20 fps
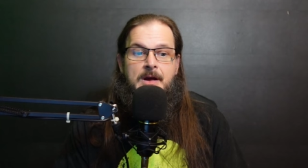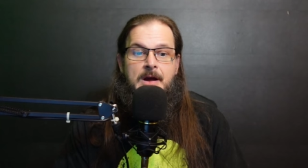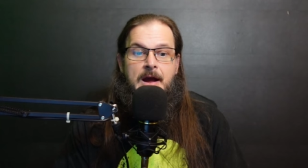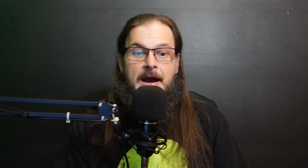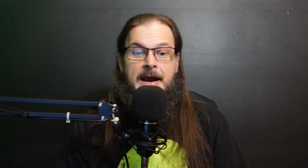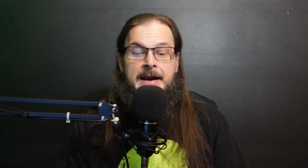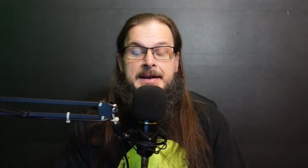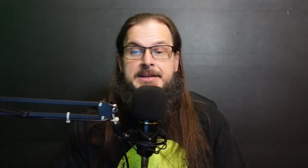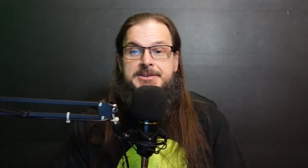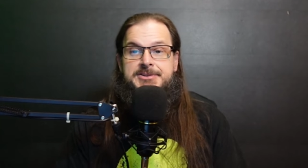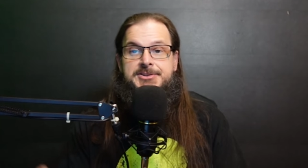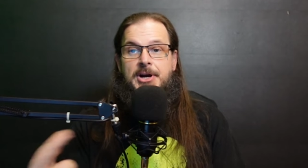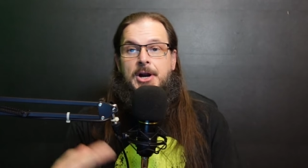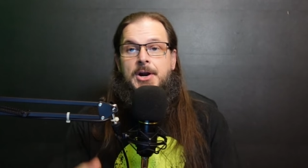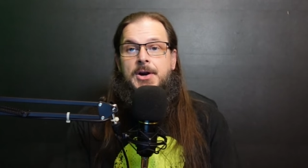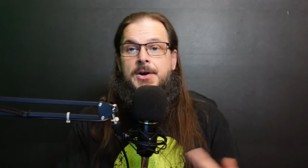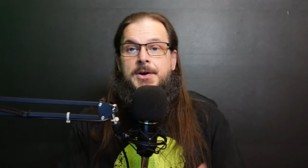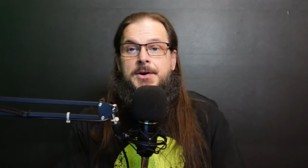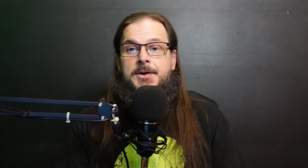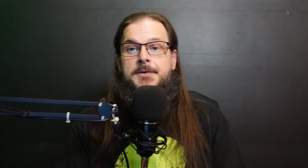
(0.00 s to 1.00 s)
And in
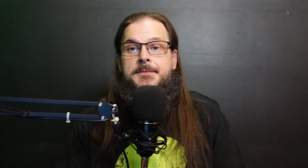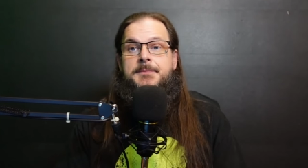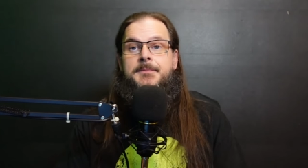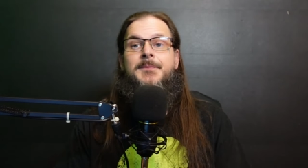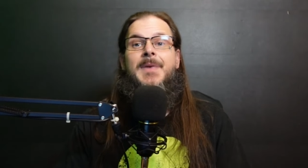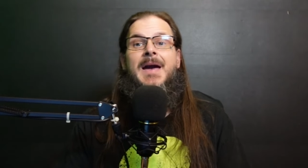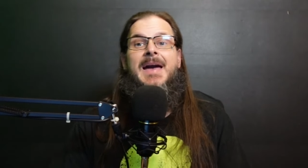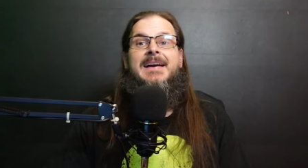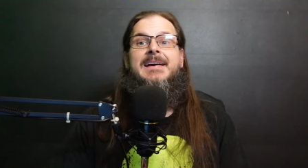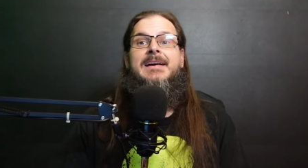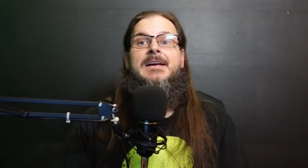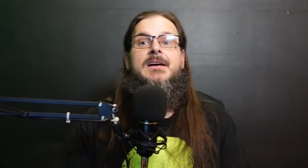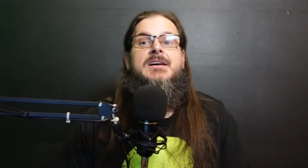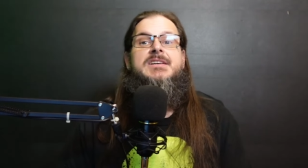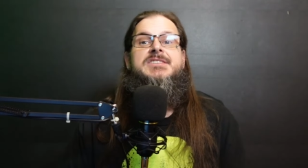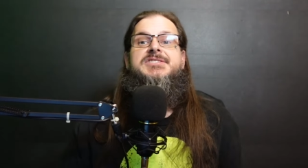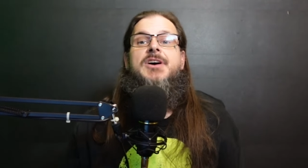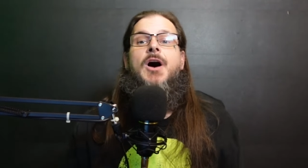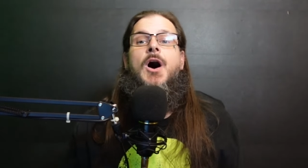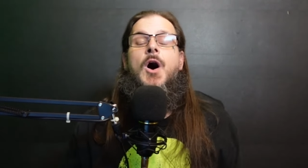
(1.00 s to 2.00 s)
turn, making
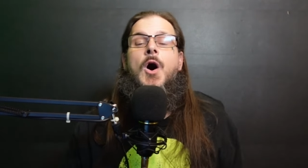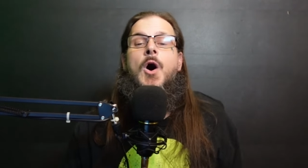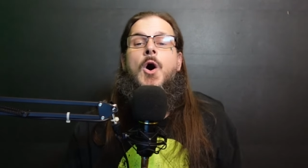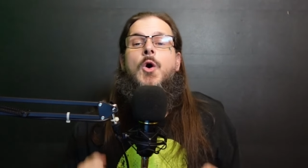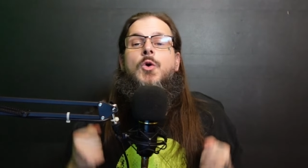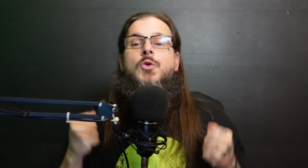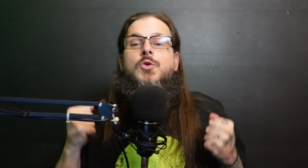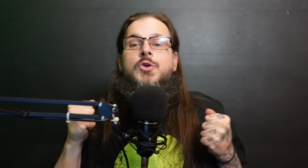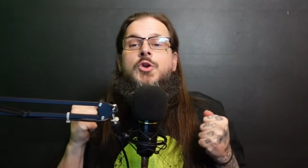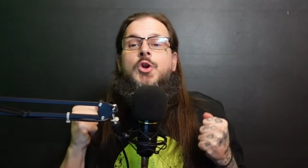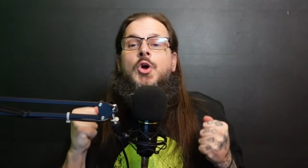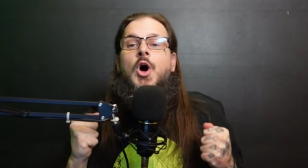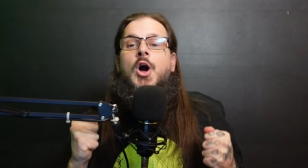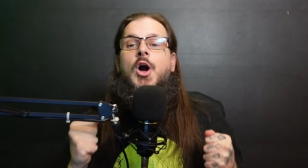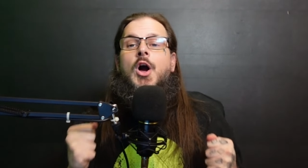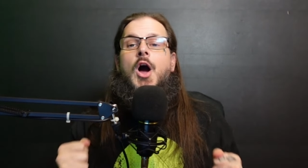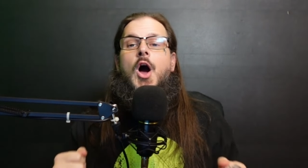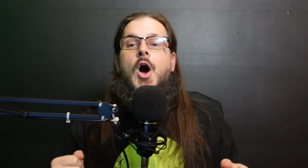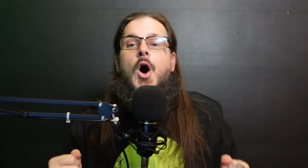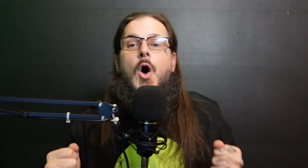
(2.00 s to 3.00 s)
us all look
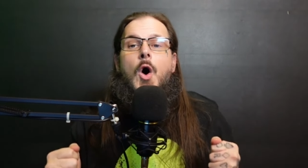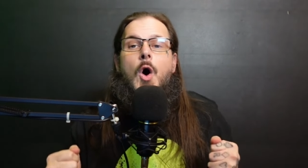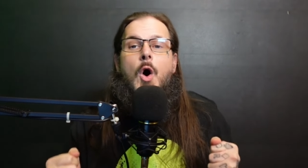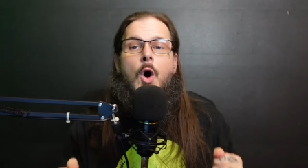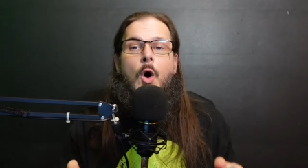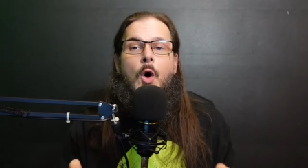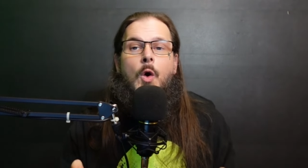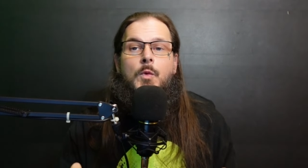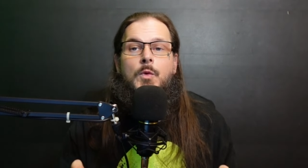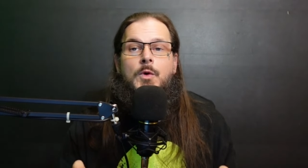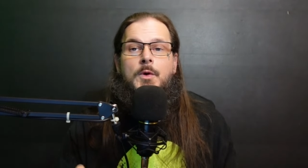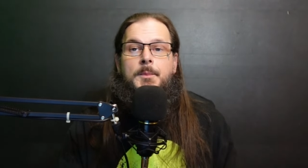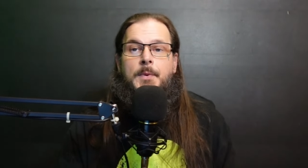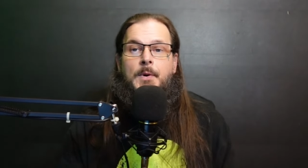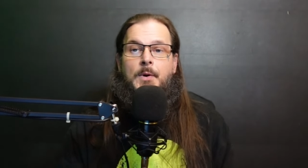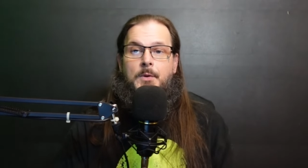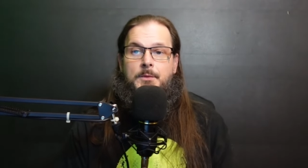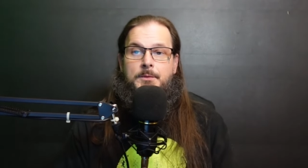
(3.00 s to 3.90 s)
horrible.